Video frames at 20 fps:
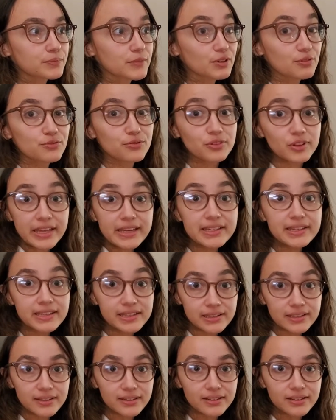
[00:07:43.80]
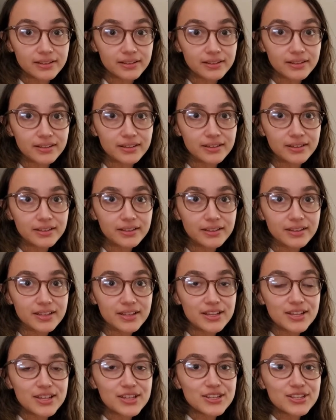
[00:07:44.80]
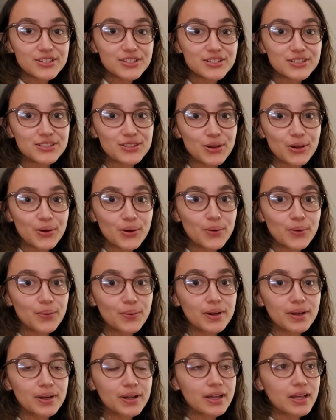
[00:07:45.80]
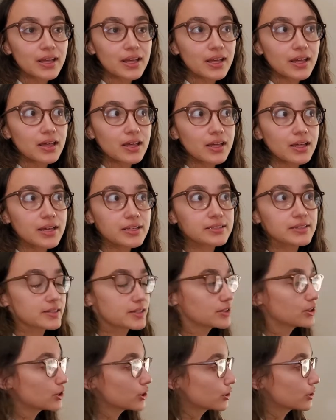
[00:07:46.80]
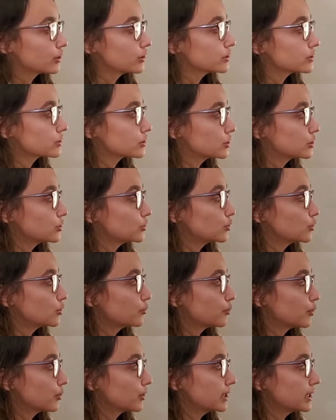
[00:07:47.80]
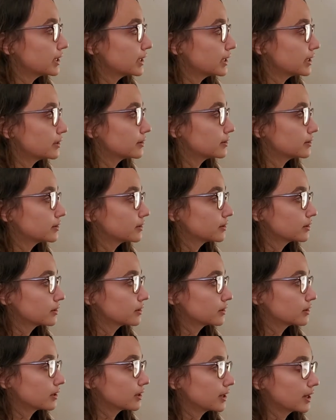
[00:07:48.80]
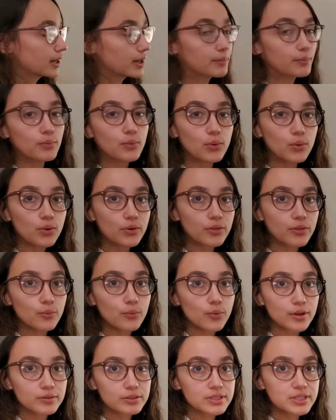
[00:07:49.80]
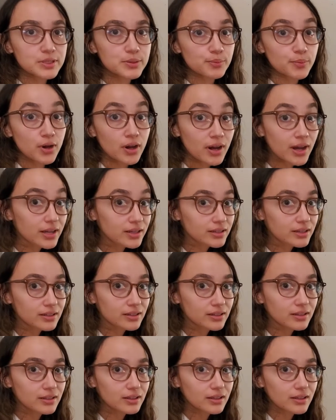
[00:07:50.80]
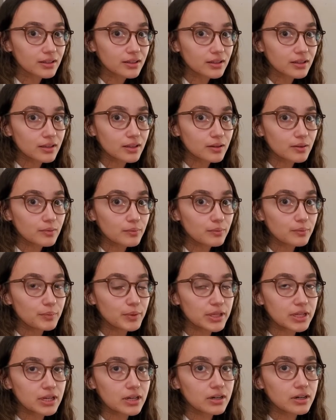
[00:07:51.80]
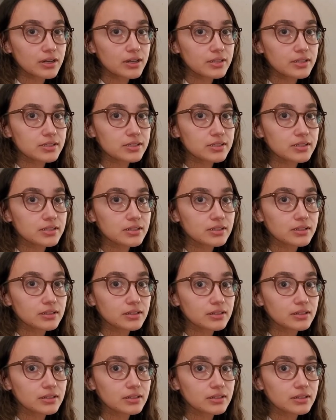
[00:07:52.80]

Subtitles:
flaky, so it doesn't hurt to put in at more than one spot, because